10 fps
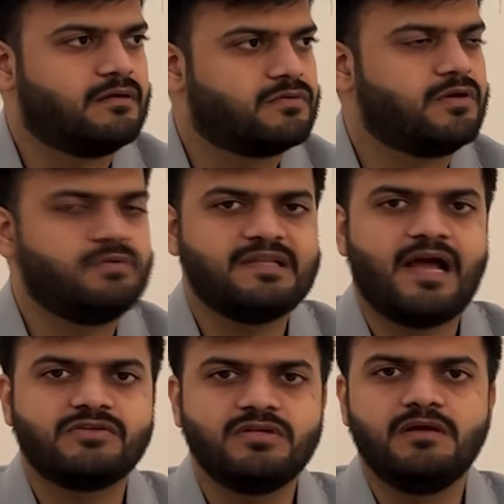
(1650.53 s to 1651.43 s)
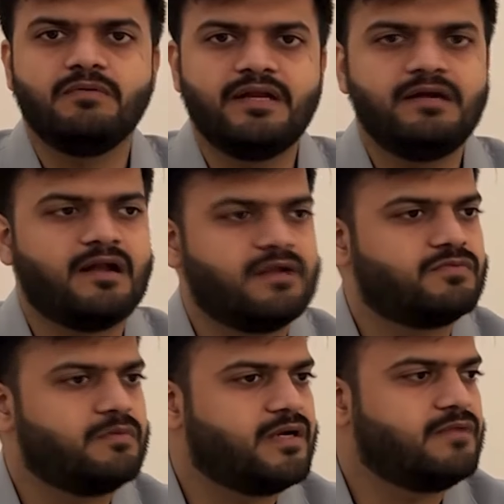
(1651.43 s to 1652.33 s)
So it was actually a very
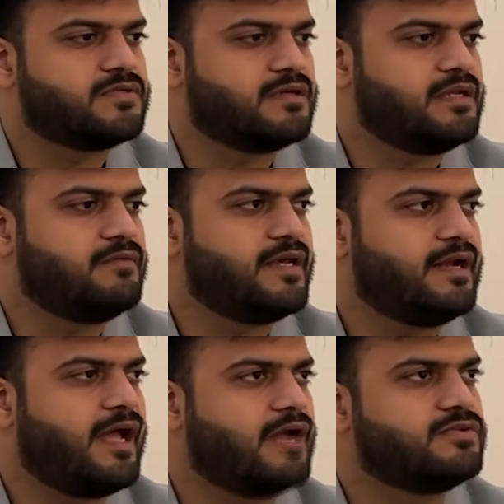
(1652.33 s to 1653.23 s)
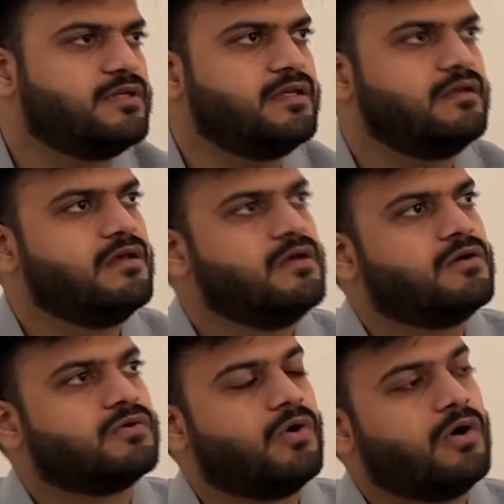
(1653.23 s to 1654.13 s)
transformative journey where I actually
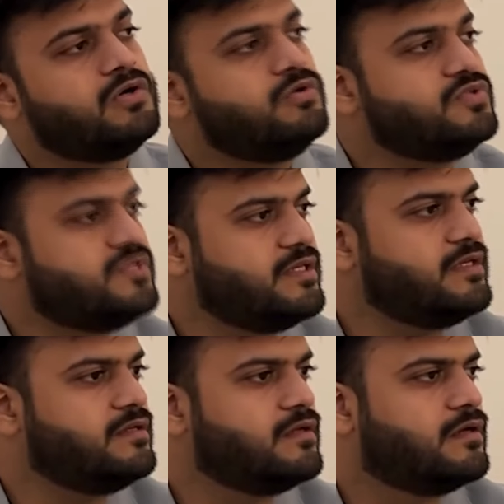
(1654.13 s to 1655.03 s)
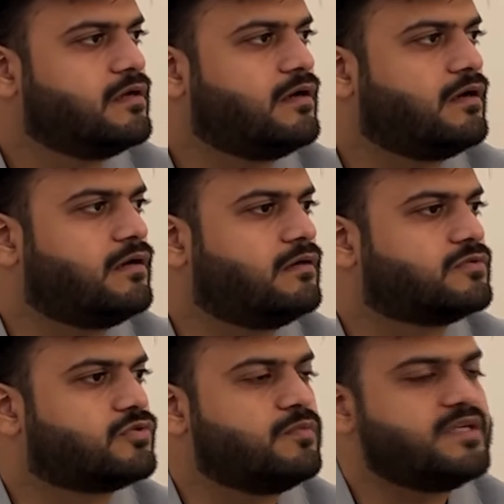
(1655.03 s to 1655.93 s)
got to see
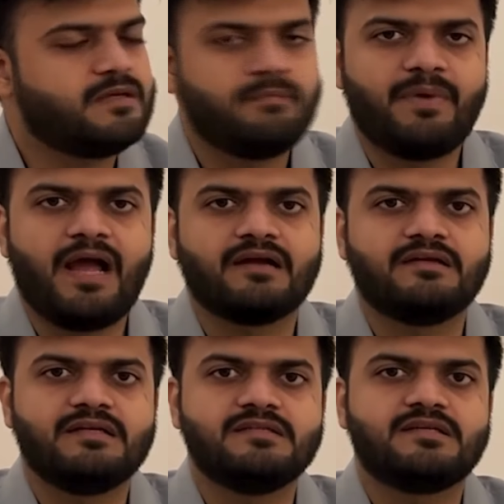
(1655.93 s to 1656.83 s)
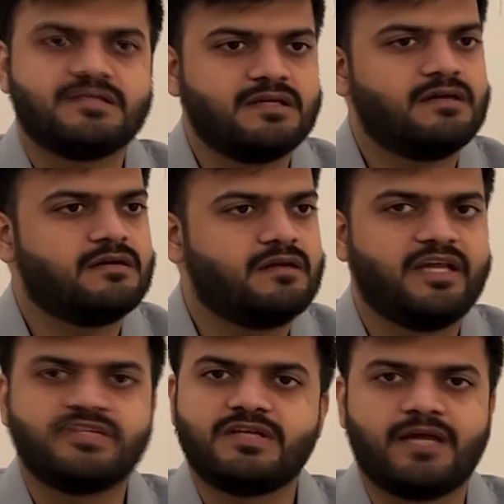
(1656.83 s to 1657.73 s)
so much impact in such a
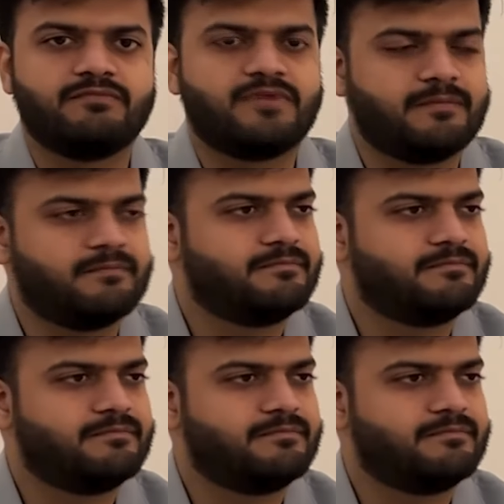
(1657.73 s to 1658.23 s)
less time frame.